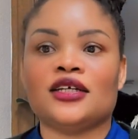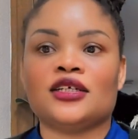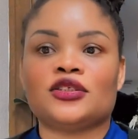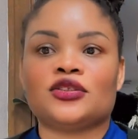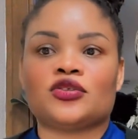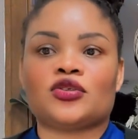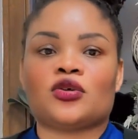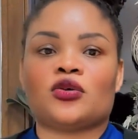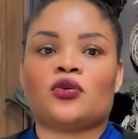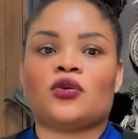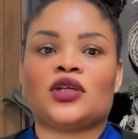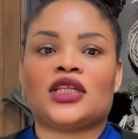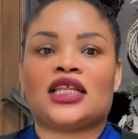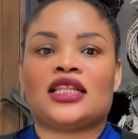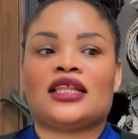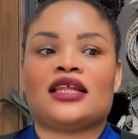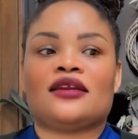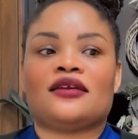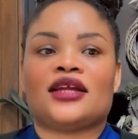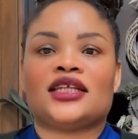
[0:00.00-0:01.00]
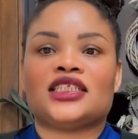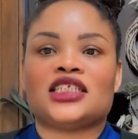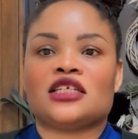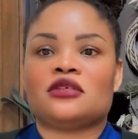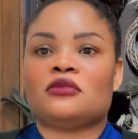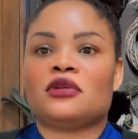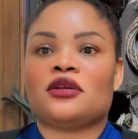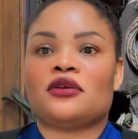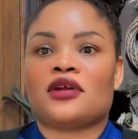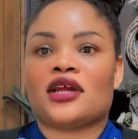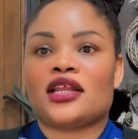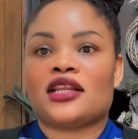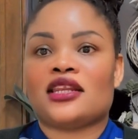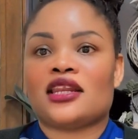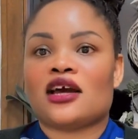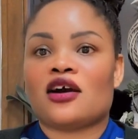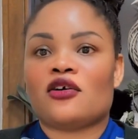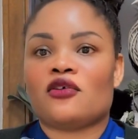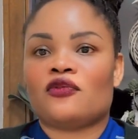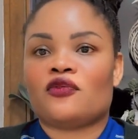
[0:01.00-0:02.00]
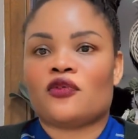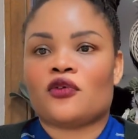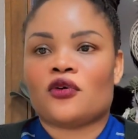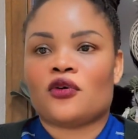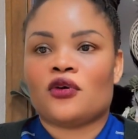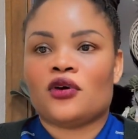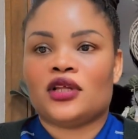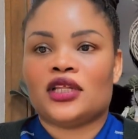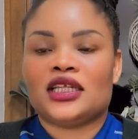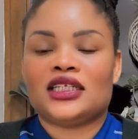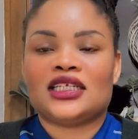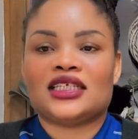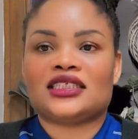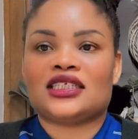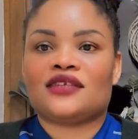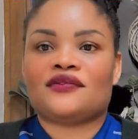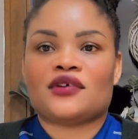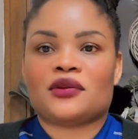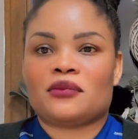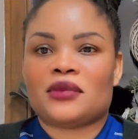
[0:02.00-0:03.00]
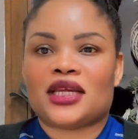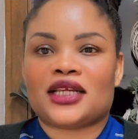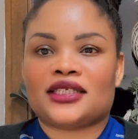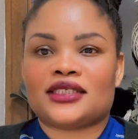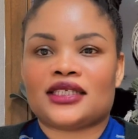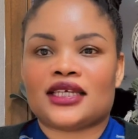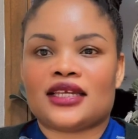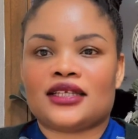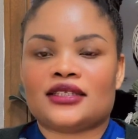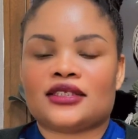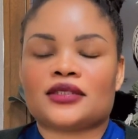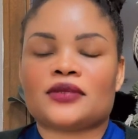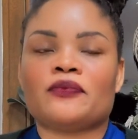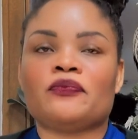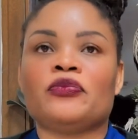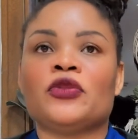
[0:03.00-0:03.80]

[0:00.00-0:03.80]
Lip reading: So what are they writing me right now for? It doesn't even make sense.